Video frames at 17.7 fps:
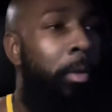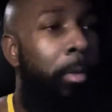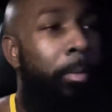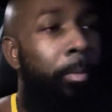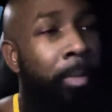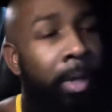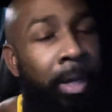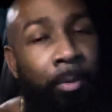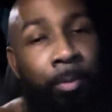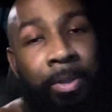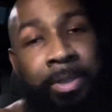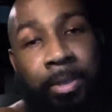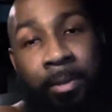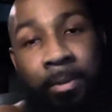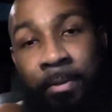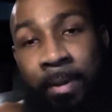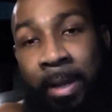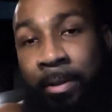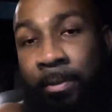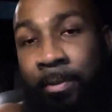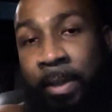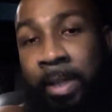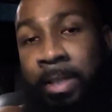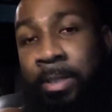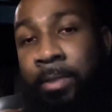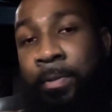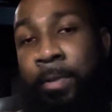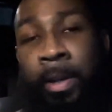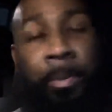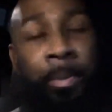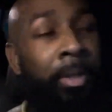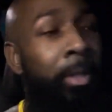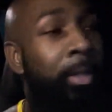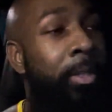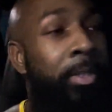Man, what's up, fight fans and family?